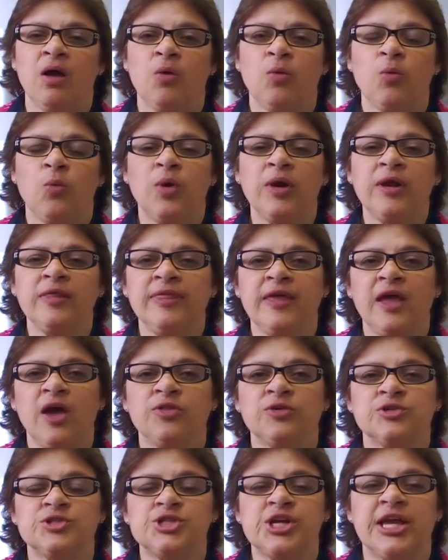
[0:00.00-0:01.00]
One of the
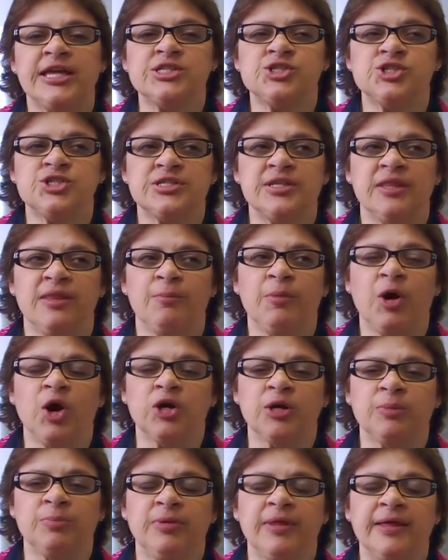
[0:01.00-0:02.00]
other changes in the
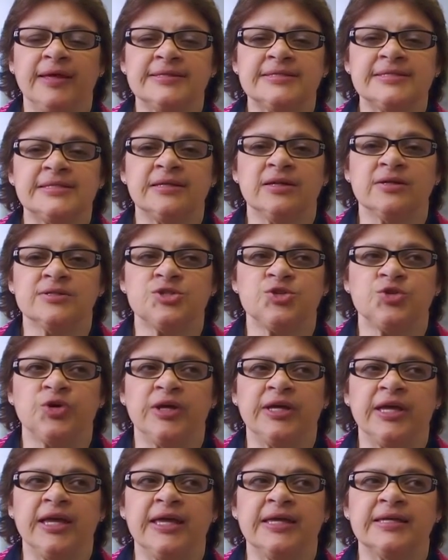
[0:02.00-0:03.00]
marketplace in
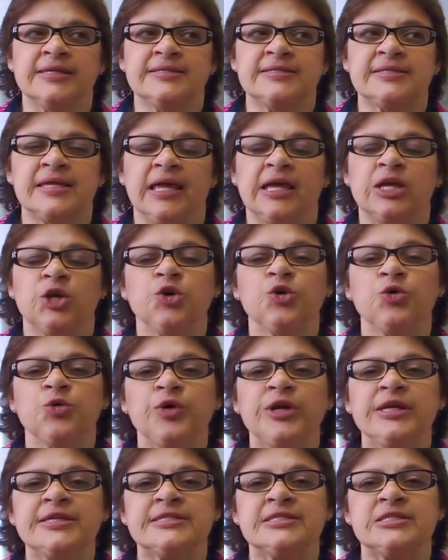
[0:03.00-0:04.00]
Australia is
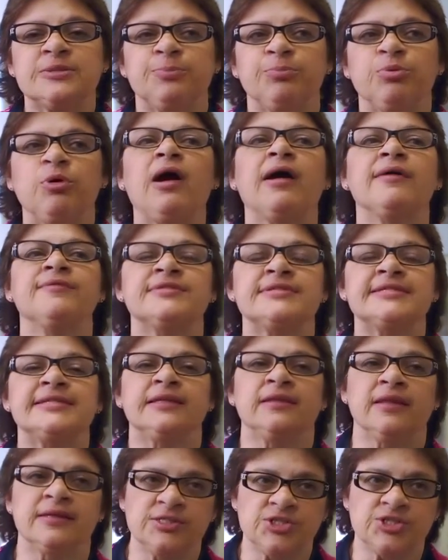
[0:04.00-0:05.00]
increased
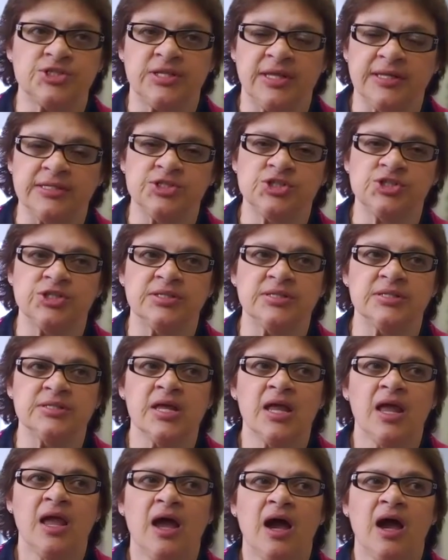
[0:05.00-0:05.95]
privacy legislation